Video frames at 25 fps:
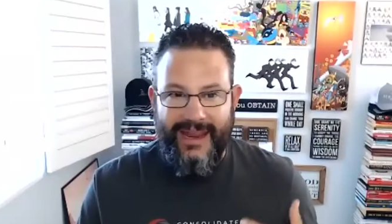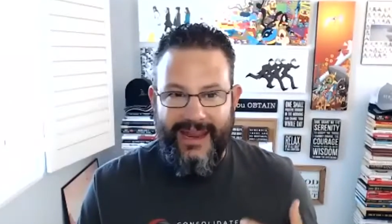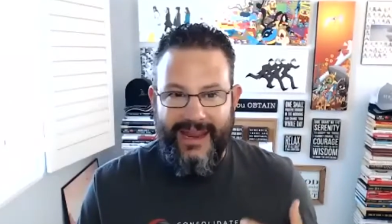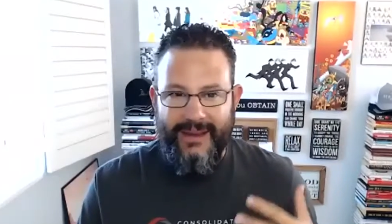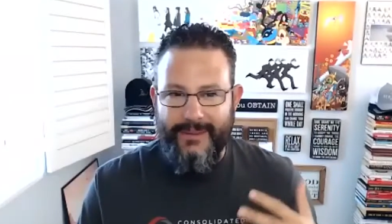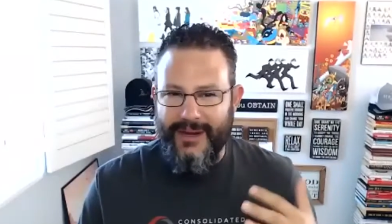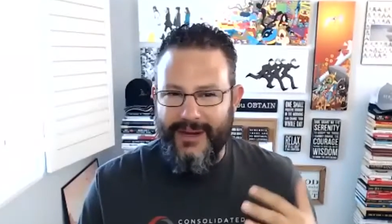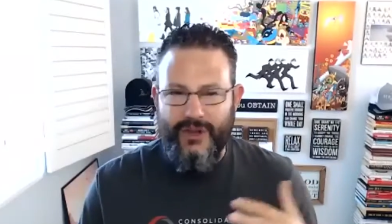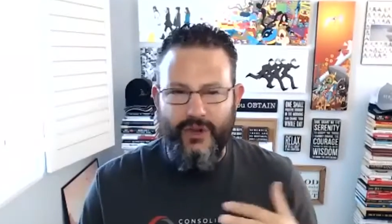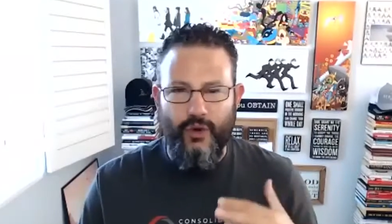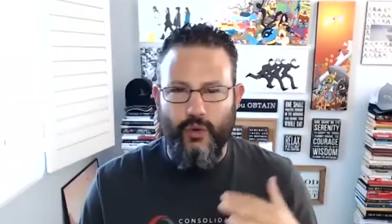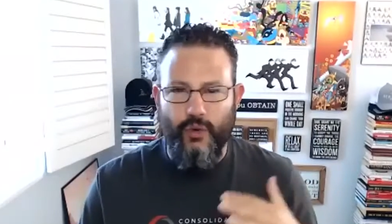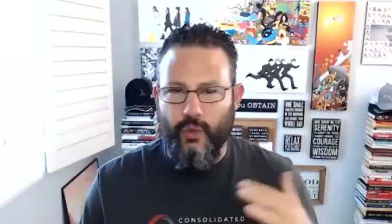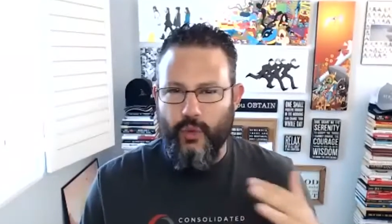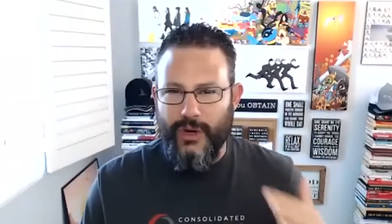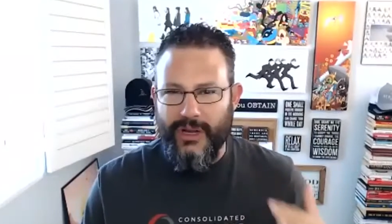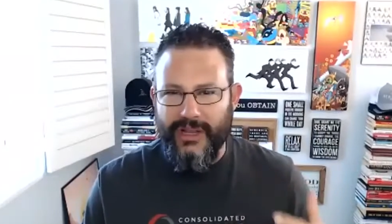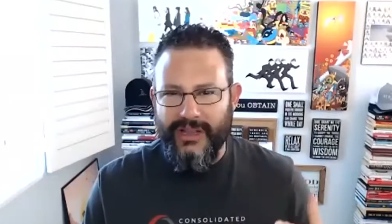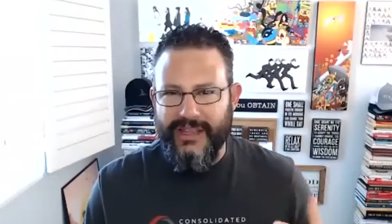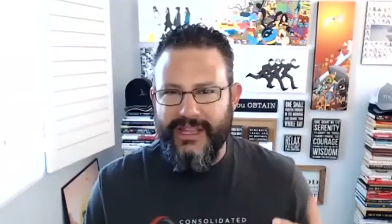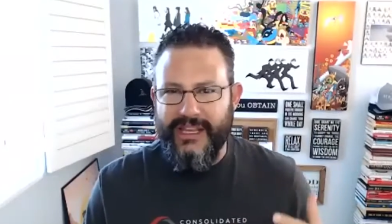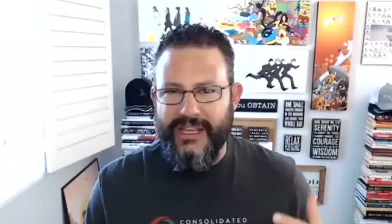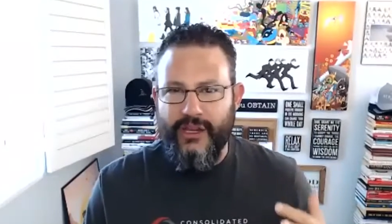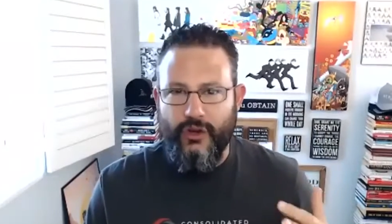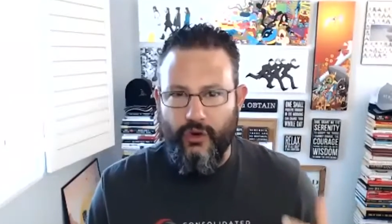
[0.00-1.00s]
anybody who
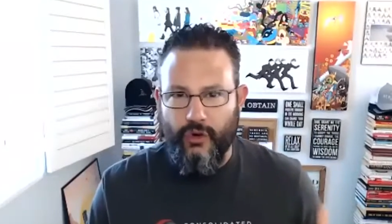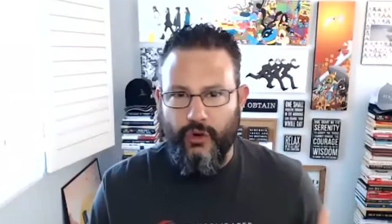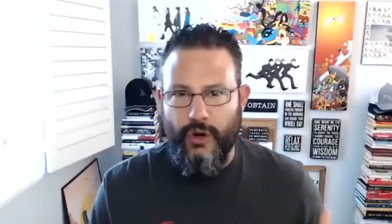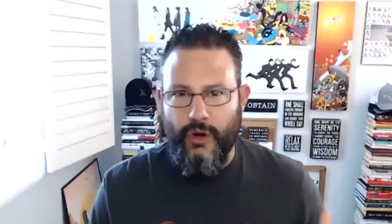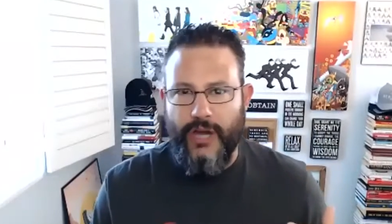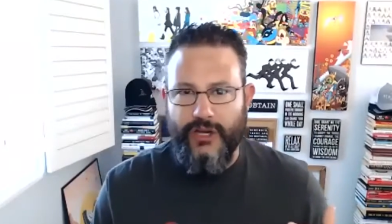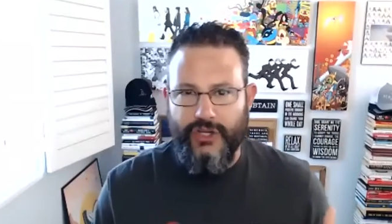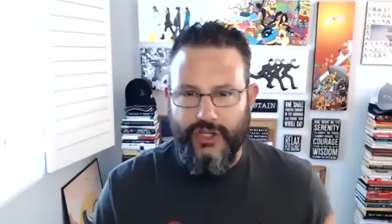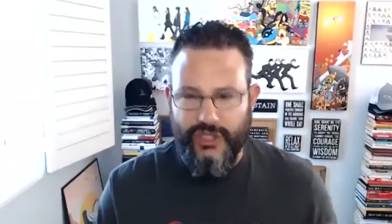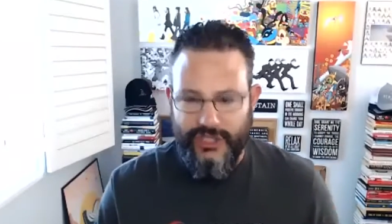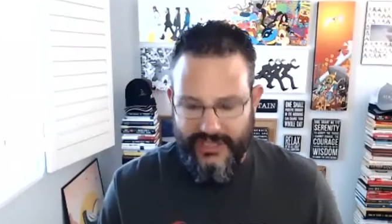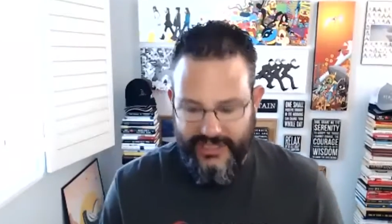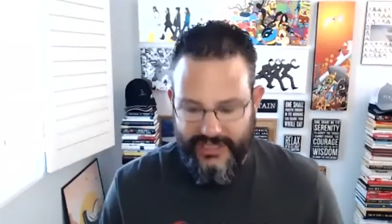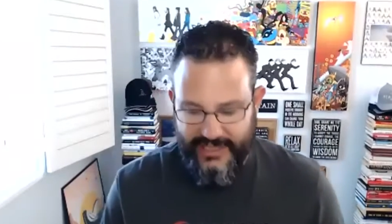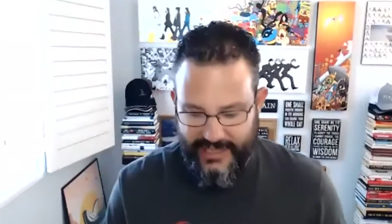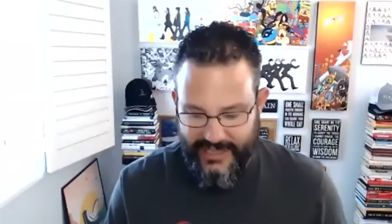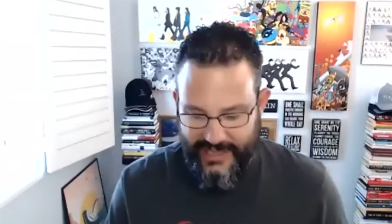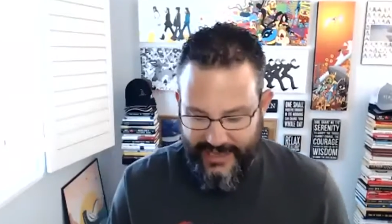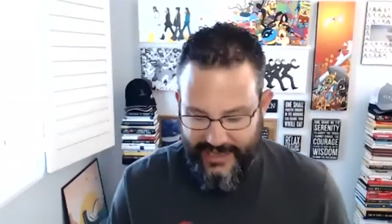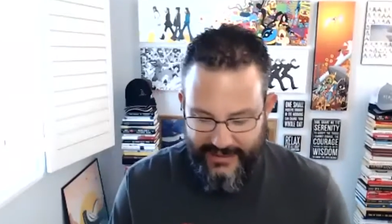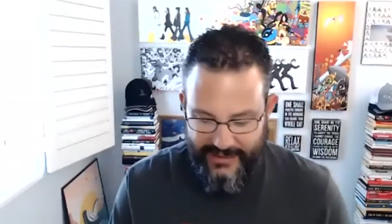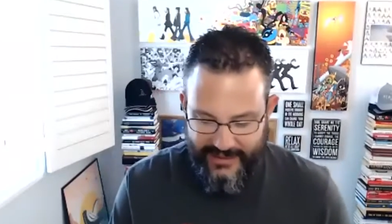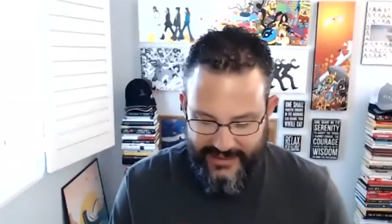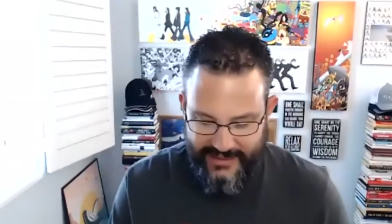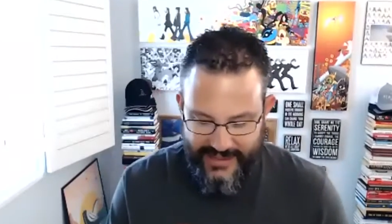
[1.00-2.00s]
really crushes it
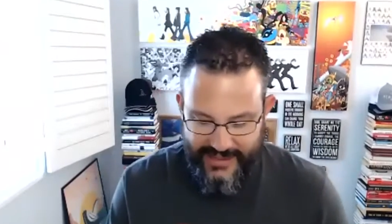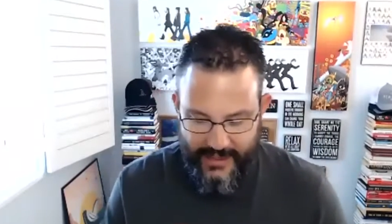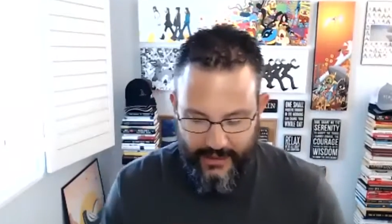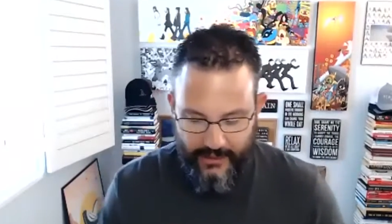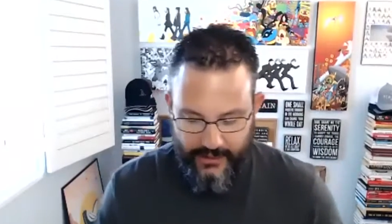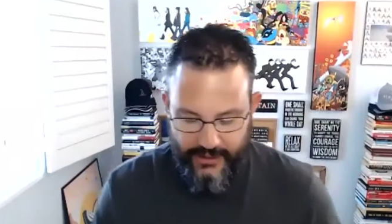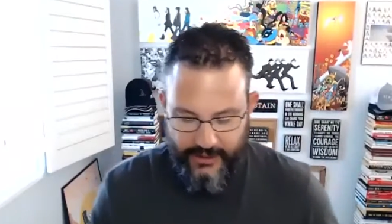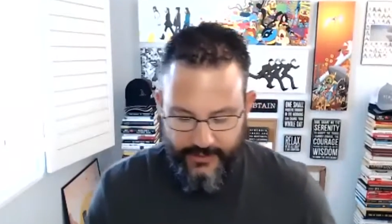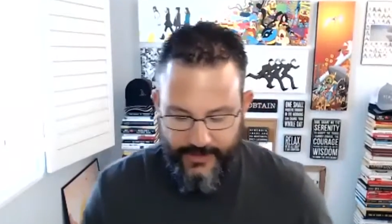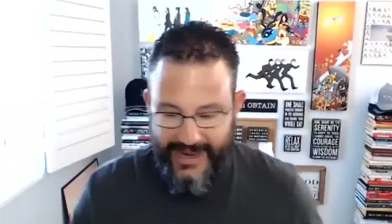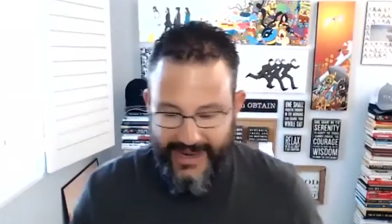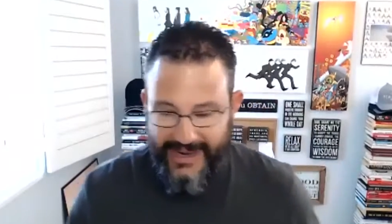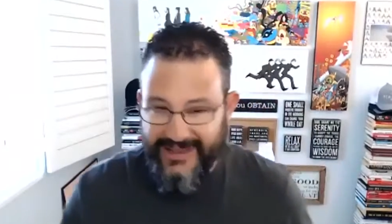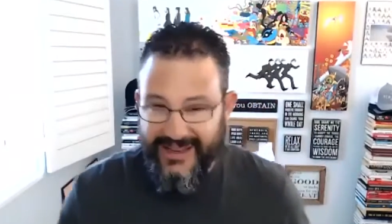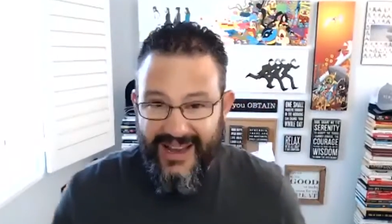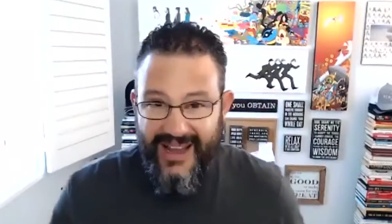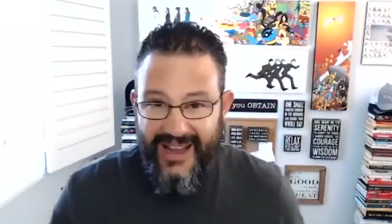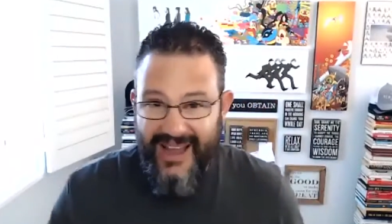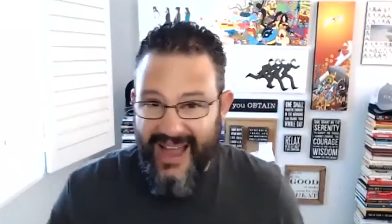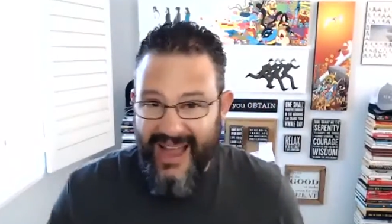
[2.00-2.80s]
in the sales space,